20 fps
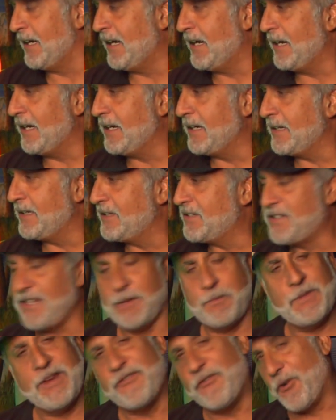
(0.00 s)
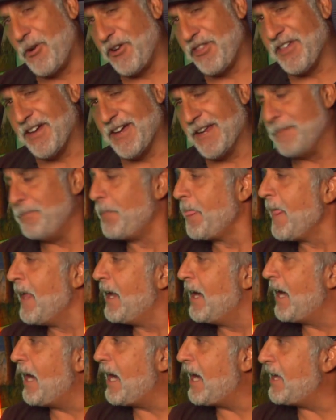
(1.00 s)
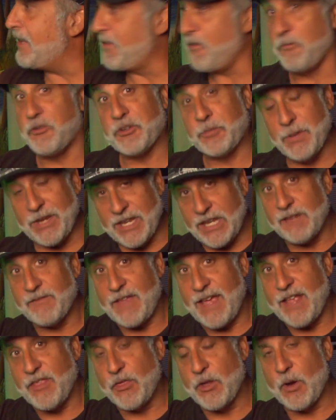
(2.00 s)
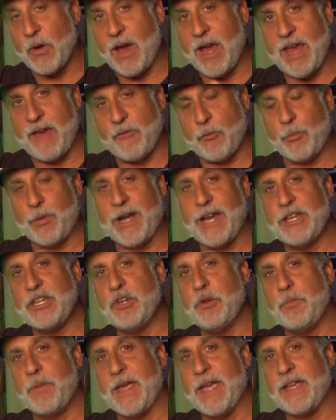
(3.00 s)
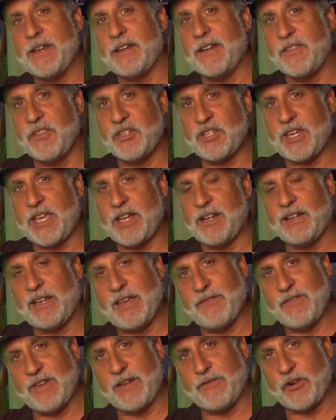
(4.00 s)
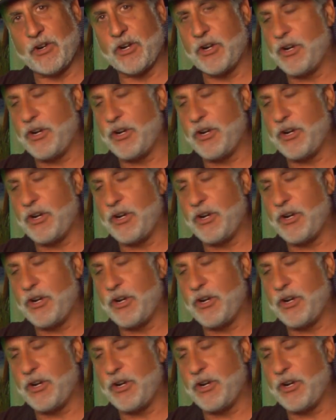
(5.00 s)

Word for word: uh, set me forth on. Uh, speaking of that though, I have a brand new band on the channel I've never